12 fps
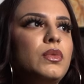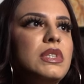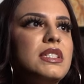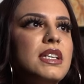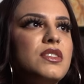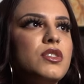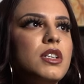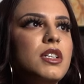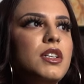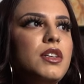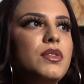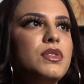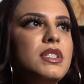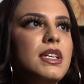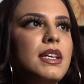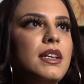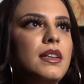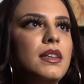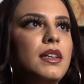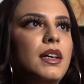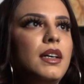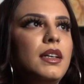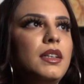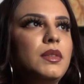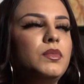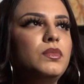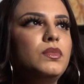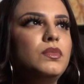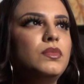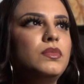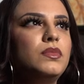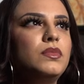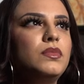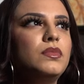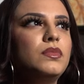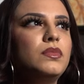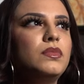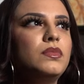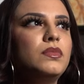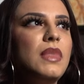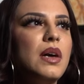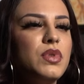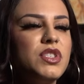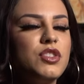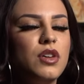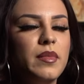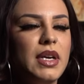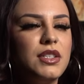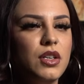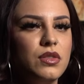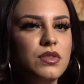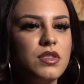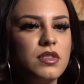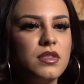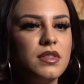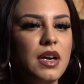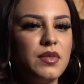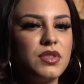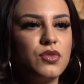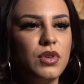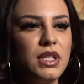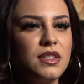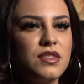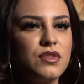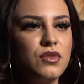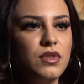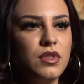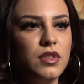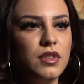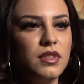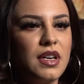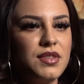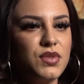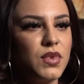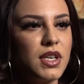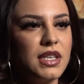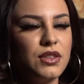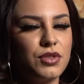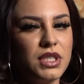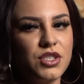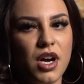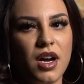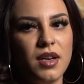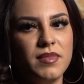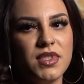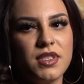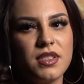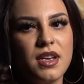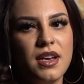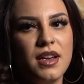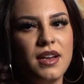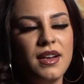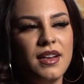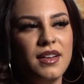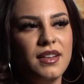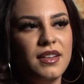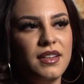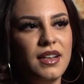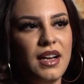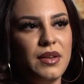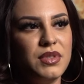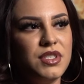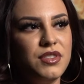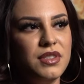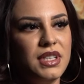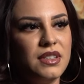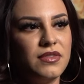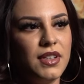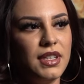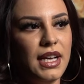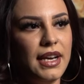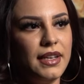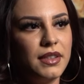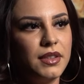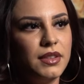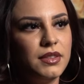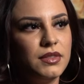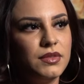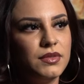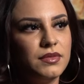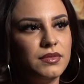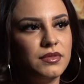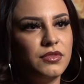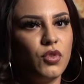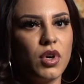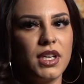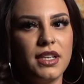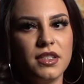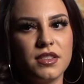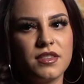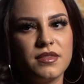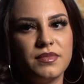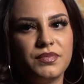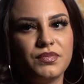once I started using, I was still on my toes. I was going to school. I was working 3 jobs. I was doing it for like 4 years.